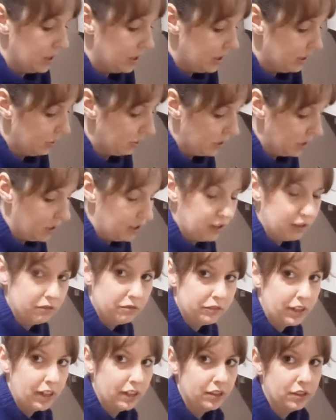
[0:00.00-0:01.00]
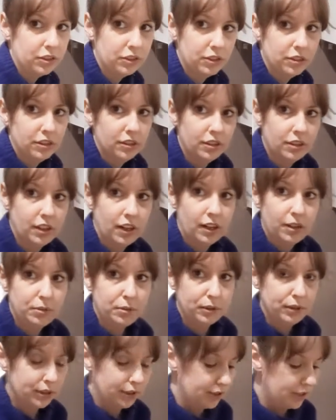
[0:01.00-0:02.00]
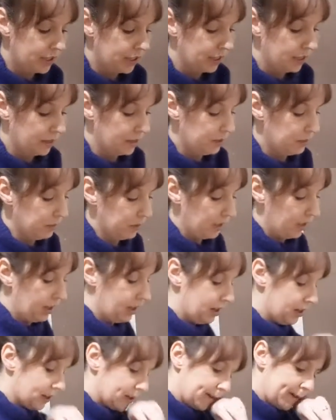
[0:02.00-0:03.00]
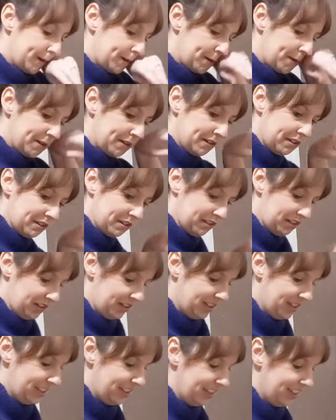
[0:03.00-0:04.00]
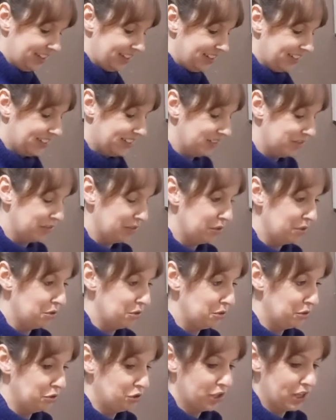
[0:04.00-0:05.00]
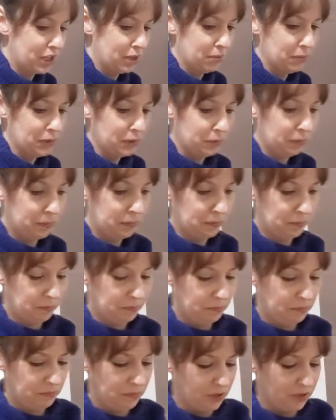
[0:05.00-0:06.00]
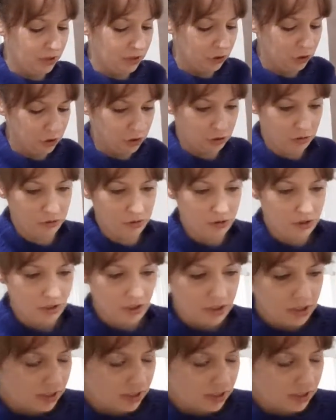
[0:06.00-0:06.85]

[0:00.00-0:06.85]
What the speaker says: it grated it faster than I would, I guess, by hand. Except for the whole jam up issue.